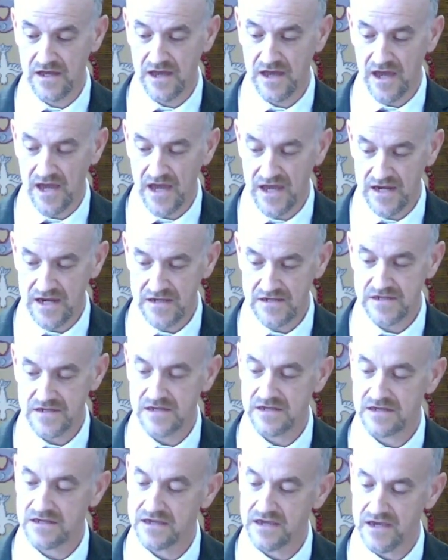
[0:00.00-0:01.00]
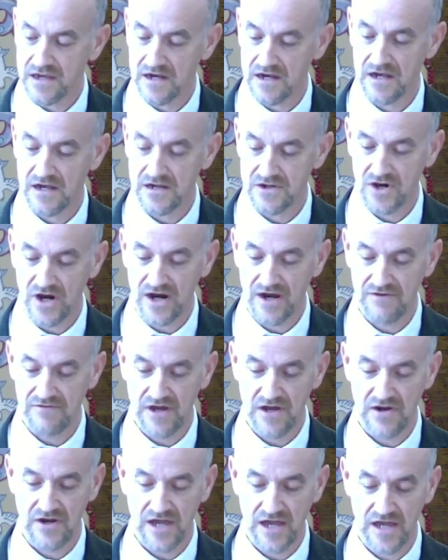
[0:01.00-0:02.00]
Hate cannot drive
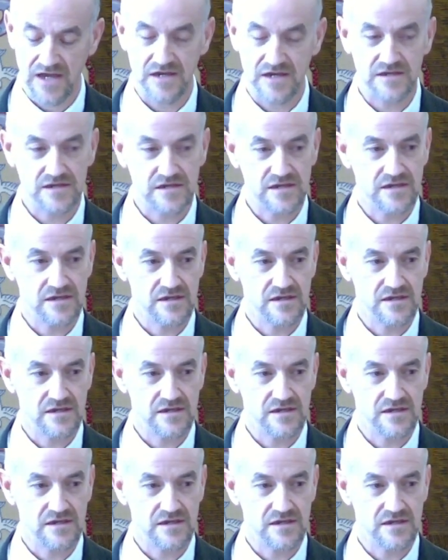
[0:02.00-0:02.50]
out hate.